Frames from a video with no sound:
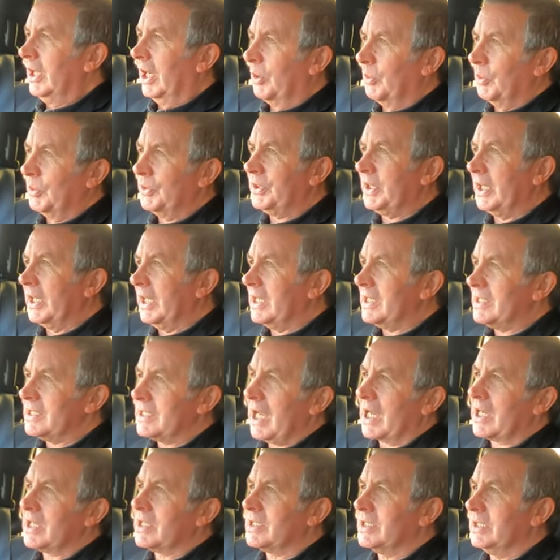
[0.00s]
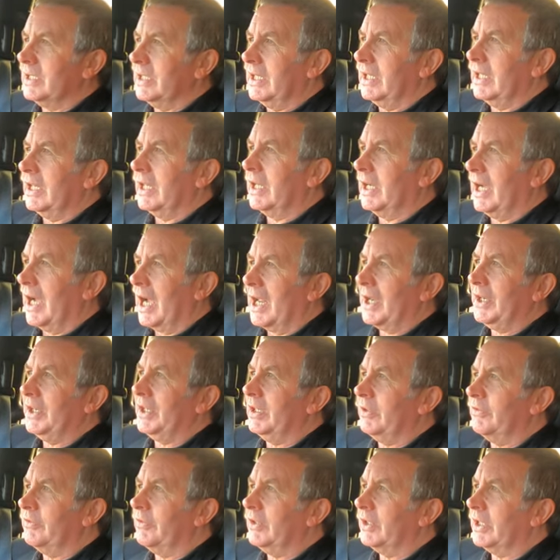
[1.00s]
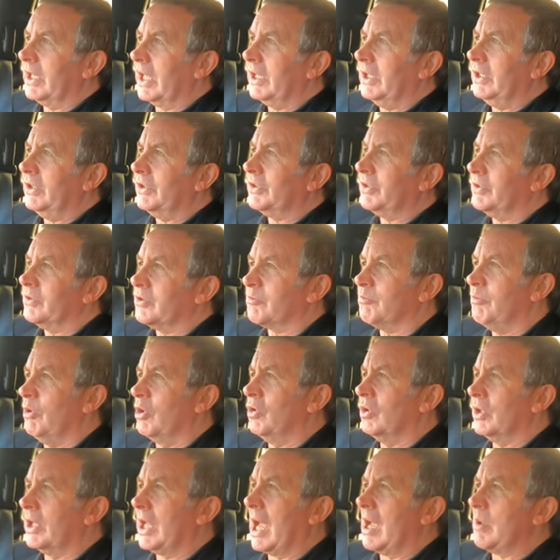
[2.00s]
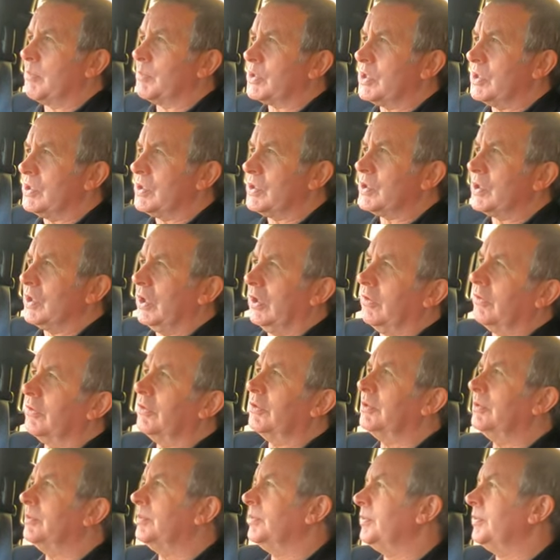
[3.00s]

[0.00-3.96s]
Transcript: I would think it's actually handy for getting through small gaps and stuff.